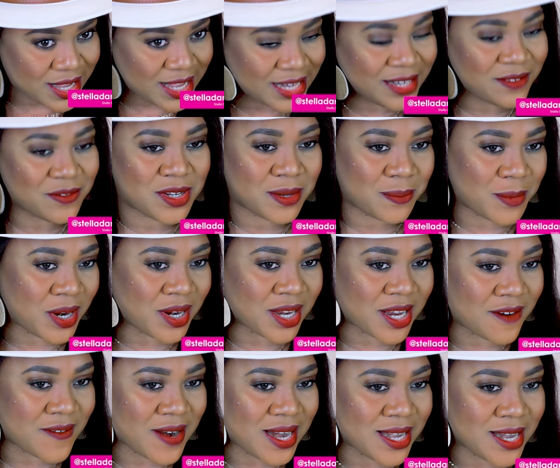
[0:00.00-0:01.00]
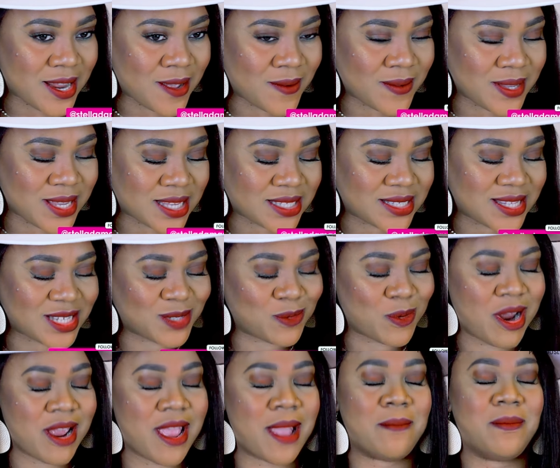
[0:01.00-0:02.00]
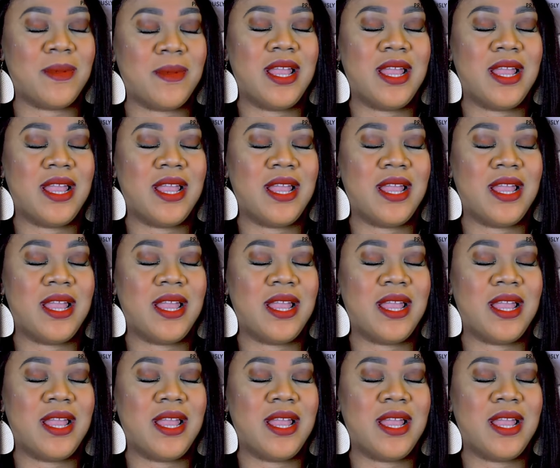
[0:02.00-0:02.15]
I live in America right now, yes, that's where I am.